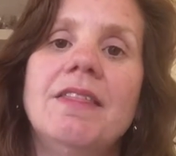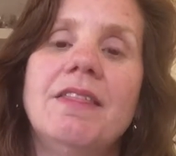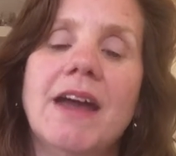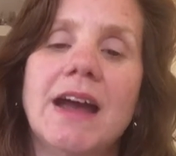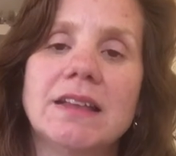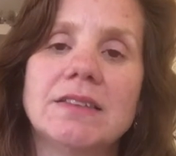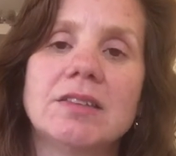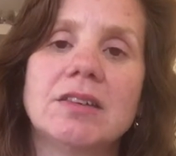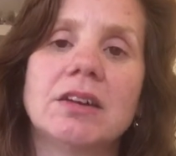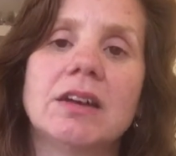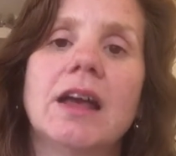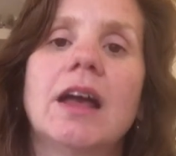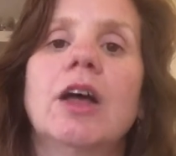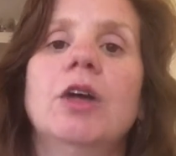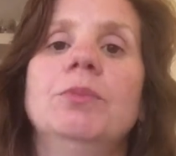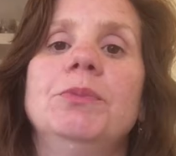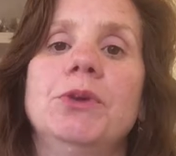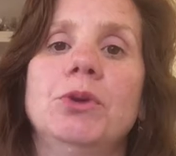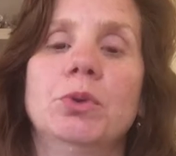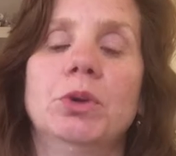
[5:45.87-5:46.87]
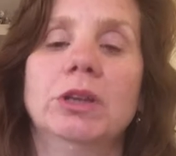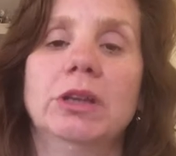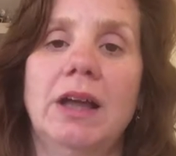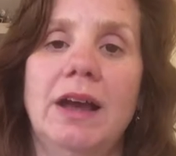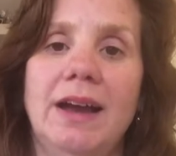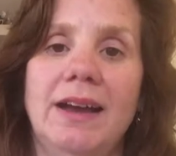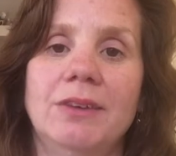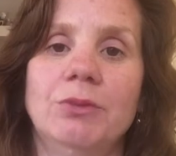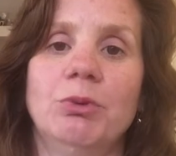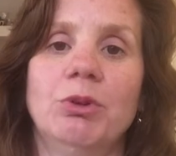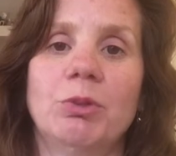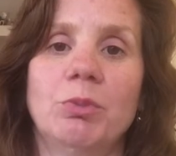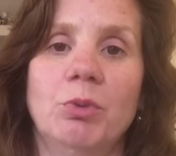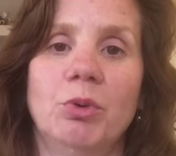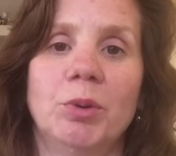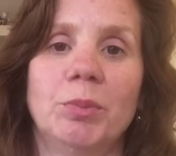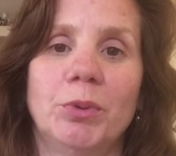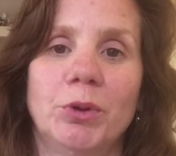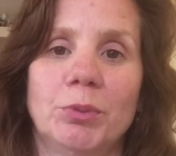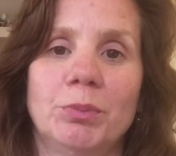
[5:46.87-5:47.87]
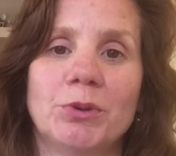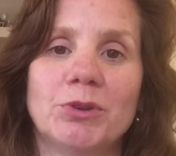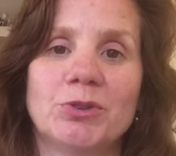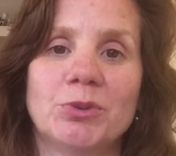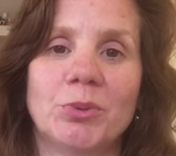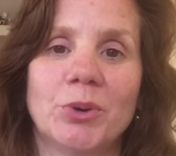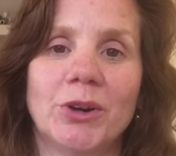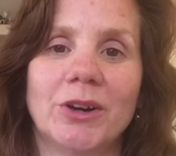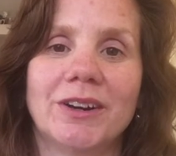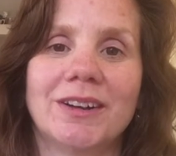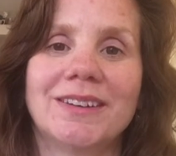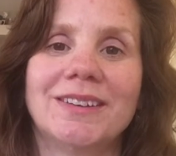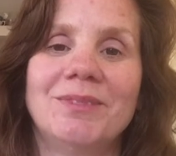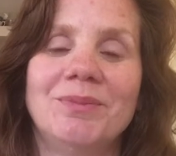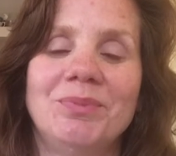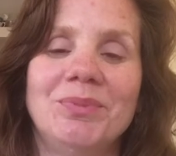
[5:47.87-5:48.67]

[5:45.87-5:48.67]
That's going to help you align with more purpose work.